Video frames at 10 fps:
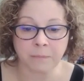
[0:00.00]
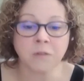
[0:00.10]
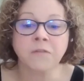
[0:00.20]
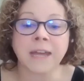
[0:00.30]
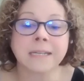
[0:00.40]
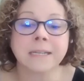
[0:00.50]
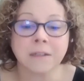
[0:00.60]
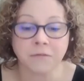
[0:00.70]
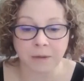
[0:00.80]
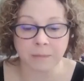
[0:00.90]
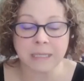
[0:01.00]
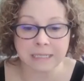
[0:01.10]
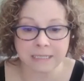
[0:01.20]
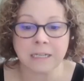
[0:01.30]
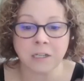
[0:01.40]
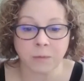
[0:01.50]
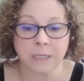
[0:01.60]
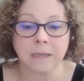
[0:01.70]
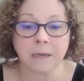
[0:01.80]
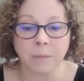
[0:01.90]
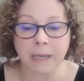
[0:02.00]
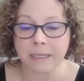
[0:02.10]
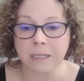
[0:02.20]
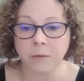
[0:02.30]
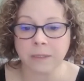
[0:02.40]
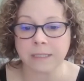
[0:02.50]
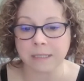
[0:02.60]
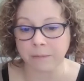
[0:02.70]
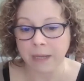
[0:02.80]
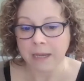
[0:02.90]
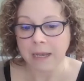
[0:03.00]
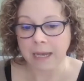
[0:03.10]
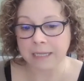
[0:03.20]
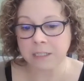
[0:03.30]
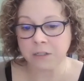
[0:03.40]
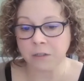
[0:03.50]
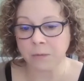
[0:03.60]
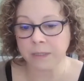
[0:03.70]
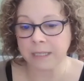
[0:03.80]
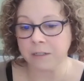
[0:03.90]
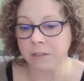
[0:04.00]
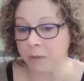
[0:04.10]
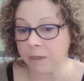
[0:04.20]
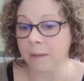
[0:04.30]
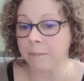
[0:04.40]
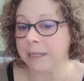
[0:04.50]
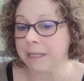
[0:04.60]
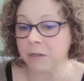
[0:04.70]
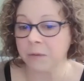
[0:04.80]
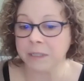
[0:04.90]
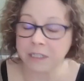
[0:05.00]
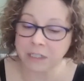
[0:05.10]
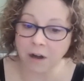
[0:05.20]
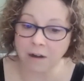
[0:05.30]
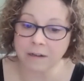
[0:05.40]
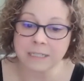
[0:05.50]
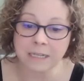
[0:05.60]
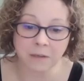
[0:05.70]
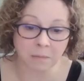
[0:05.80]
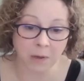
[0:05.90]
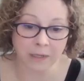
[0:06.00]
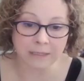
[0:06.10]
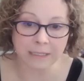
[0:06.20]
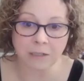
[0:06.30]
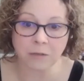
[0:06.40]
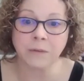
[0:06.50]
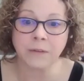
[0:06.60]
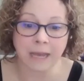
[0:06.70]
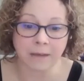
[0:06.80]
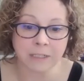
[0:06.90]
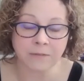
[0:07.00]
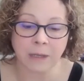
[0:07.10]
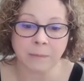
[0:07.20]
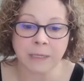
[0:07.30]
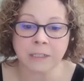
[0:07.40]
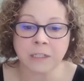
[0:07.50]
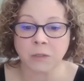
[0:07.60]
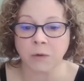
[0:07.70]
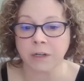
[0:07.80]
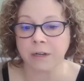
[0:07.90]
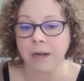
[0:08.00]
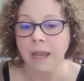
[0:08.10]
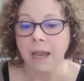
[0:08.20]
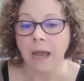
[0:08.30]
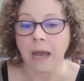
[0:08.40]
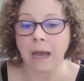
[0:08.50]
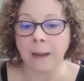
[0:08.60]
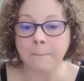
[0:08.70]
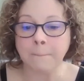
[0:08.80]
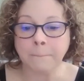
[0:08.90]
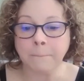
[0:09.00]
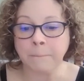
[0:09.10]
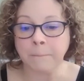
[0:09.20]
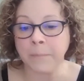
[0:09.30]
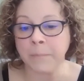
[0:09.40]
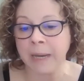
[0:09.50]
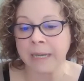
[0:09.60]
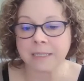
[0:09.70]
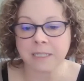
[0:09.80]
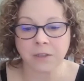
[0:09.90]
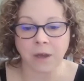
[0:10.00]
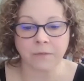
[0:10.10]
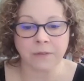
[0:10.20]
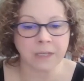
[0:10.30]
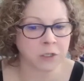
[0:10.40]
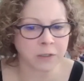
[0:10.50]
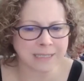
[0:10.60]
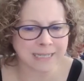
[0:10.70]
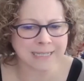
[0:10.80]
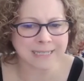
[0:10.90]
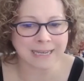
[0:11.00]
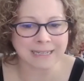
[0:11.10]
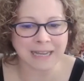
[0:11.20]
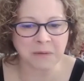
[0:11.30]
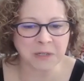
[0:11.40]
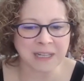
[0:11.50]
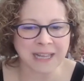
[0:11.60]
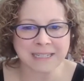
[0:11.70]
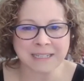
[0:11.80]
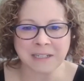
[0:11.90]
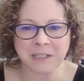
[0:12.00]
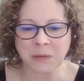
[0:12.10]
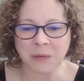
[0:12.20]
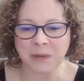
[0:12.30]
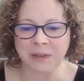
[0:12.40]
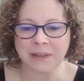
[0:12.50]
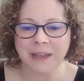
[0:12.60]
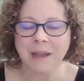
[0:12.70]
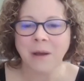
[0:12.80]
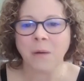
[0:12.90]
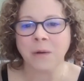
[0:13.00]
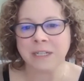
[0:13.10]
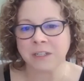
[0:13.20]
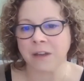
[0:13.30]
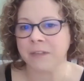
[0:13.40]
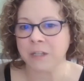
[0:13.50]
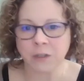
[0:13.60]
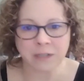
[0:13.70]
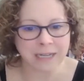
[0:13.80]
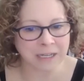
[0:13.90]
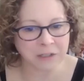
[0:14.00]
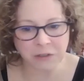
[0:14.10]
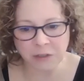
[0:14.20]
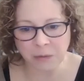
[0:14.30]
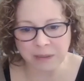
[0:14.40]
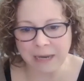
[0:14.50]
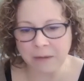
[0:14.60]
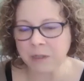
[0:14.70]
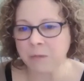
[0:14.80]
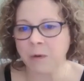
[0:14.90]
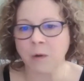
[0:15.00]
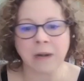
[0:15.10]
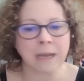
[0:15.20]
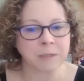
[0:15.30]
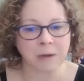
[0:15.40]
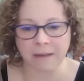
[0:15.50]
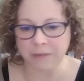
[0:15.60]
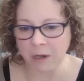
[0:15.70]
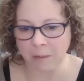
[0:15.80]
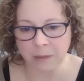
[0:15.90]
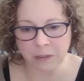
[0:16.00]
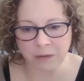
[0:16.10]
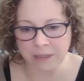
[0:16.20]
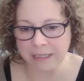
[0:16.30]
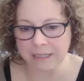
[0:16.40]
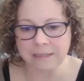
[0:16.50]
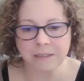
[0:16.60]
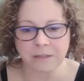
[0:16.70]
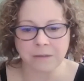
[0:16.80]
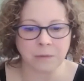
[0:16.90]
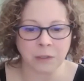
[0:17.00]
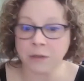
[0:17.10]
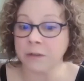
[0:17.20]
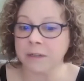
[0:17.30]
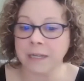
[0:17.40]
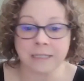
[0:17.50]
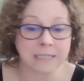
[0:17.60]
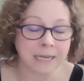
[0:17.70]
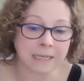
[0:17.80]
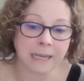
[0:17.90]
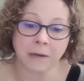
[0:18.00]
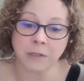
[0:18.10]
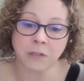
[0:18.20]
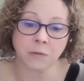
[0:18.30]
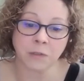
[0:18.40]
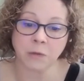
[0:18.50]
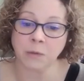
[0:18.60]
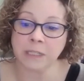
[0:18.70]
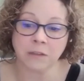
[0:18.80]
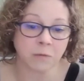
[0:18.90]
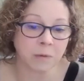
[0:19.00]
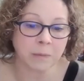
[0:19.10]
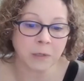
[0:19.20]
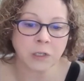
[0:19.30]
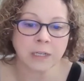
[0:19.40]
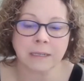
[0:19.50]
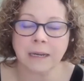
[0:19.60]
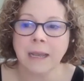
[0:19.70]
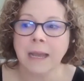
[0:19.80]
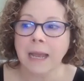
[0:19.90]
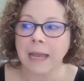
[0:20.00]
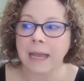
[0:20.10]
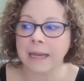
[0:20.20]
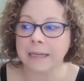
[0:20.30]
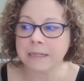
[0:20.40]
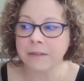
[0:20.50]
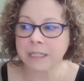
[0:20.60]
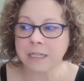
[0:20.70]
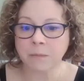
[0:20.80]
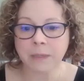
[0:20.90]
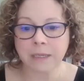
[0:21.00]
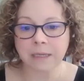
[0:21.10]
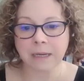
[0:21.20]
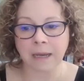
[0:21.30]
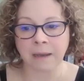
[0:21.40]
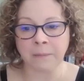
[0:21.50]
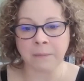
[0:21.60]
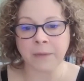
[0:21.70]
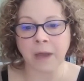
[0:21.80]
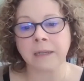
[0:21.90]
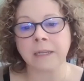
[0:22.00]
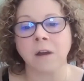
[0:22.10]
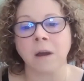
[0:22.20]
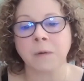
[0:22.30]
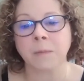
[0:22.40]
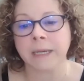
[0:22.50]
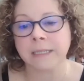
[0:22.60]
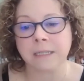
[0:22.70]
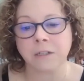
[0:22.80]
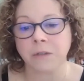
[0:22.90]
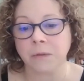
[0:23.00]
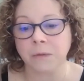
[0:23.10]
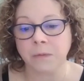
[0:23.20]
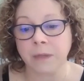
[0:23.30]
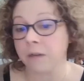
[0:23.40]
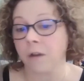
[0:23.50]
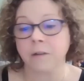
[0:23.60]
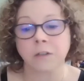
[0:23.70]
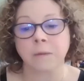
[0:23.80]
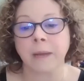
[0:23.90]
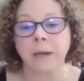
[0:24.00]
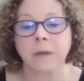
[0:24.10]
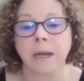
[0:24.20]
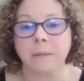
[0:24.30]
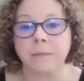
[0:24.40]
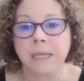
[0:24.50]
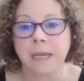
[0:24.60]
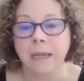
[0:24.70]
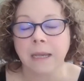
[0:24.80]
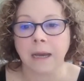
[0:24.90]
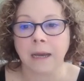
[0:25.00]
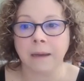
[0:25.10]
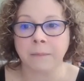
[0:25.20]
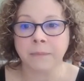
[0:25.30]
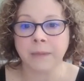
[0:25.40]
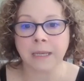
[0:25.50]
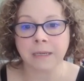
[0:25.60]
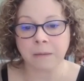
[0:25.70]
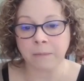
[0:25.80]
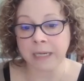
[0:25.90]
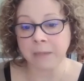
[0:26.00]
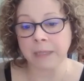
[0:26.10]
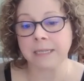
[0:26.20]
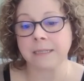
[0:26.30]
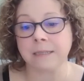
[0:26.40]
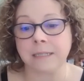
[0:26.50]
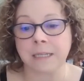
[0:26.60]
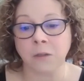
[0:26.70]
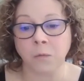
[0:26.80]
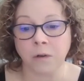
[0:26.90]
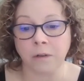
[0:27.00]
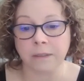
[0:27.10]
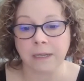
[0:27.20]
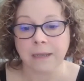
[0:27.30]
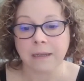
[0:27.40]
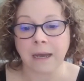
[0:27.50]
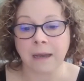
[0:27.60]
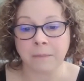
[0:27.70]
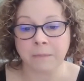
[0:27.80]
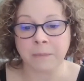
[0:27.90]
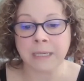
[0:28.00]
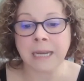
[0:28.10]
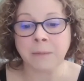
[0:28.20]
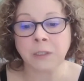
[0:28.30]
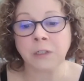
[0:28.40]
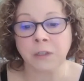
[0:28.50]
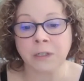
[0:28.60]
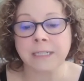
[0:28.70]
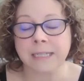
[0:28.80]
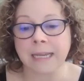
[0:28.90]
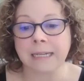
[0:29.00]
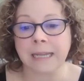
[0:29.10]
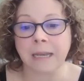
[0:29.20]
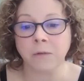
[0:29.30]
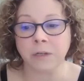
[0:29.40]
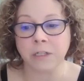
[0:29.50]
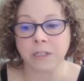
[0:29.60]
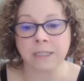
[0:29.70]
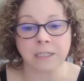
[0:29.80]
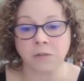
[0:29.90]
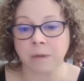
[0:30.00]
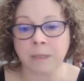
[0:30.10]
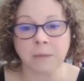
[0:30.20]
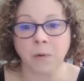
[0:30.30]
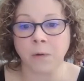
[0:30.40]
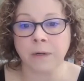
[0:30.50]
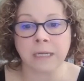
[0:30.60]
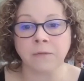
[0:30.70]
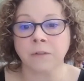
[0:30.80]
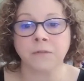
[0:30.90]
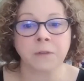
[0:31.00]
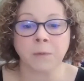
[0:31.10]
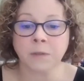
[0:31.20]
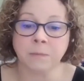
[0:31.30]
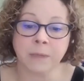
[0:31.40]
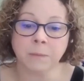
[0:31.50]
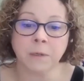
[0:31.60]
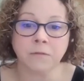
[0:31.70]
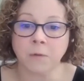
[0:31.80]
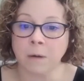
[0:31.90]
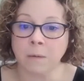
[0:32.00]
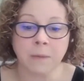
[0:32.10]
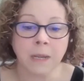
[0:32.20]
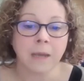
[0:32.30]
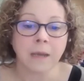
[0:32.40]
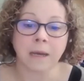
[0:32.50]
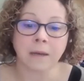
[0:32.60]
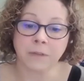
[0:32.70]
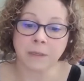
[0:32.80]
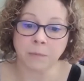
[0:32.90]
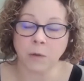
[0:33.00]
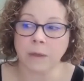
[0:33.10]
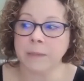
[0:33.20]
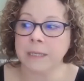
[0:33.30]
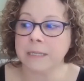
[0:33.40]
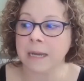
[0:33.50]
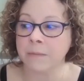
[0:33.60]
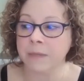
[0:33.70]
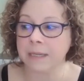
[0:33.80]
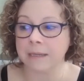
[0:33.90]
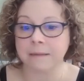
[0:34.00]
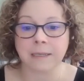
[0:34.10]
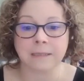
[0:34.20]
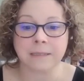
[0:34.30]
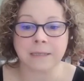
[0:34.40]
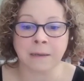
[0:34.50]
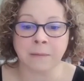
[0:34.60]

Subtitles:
prevented from continuing their bilingualism has to do with kids who are not bilingual to start. Say they're monolingual, they have a developmental disorder, but it's thought that they shouldn't take second language classes at school, or it's thought they shouldn't enter dual language programs or have the opportunities to learn a second language through schooling, through immersion. And this can be highly compromising to their long-term outcomes. In many places in the world, being able to learn a second language is extremely important, even for the most minimal form of employment. I'm thinking that